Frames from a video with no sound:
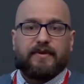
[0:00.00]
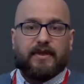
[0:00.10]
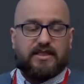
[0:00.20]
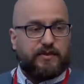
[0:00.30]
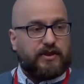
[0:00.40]

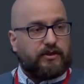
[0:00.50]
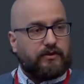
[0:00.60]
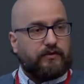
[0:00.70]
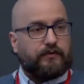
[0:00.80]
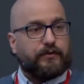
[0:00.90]
that's being
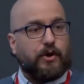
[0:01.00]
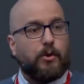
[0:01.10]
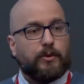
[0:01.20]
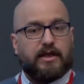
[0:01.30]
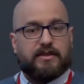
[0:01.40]

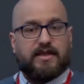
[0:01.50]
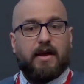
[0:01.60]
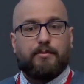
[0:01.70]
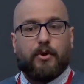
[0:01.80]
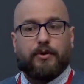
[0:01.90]
thrown at
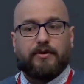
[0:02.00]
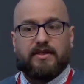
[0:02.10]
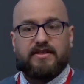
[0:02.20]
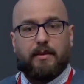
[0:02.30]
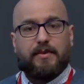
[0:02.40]
some point,
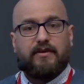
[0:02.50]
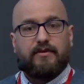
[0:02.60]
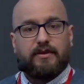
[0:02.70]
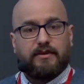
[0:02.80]
on some level